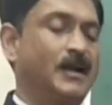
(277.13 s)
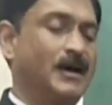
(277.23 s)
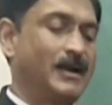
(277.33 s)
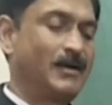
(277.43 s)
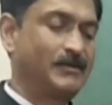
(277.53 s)

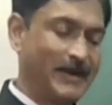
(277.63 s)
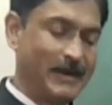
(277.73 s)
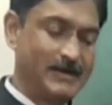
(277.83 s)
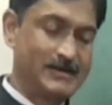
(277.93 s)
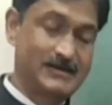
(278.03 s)
Now
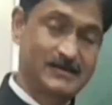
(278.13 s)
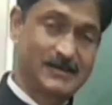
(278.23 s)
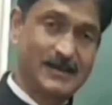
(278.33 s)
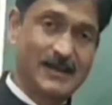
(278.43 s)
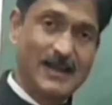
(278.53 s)
friends,
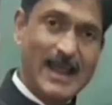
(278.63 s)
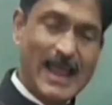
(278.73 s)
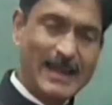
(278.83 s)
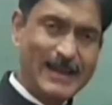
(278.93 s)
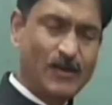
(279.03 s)

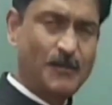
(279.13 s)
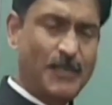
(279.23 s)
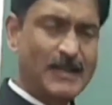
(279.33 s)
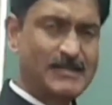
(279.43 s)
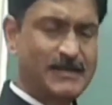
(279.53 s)
any
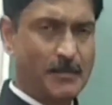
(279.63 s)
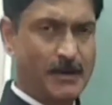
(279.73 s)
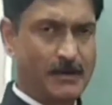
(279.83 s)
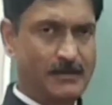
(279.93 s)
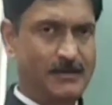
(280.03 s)
complex
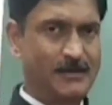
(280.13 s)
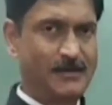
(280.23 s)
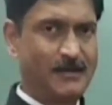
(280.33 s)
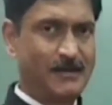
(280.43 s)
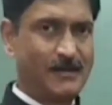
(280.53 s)
number
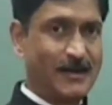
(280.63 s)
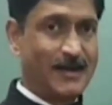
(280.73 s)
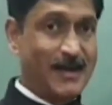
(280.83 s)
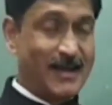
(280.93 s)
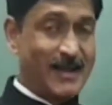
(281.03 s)

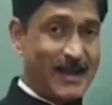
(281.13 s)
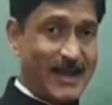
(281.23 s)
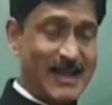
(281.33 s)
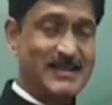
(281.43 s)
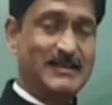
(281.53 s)

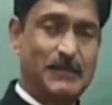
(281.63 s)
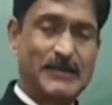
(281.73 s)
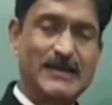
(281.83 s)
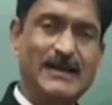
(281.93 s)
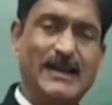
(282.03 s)
is
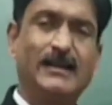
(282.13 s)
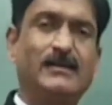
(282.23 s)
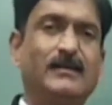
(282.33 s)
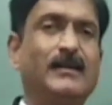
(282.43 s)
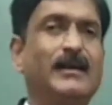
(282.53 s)

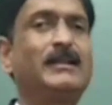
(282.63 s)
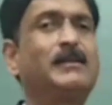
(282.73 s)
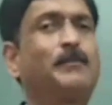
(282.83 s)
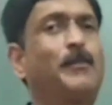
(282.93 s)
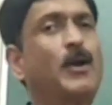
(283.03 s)
represented in
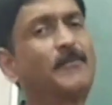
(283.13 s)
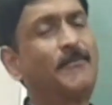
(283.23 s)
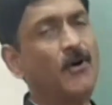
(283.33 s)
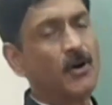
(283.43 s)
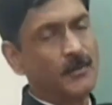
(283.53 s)
the
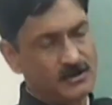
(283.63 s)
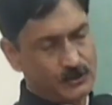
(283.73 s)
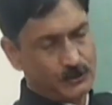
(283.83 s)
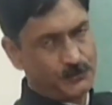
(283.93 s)
polar form of.